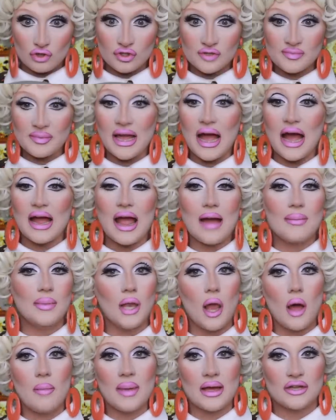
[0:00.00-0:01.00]
Trust me, I am a
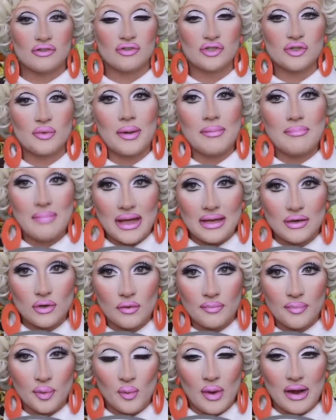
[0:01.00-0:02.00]
lot better at doing
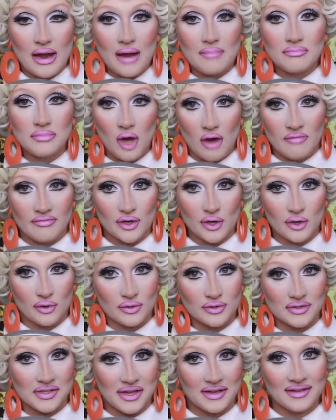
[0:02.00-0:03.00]
makeup when I'm not
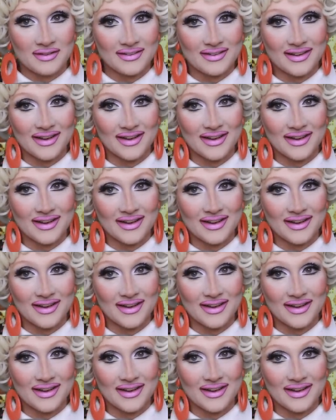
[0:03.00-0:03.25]
recording.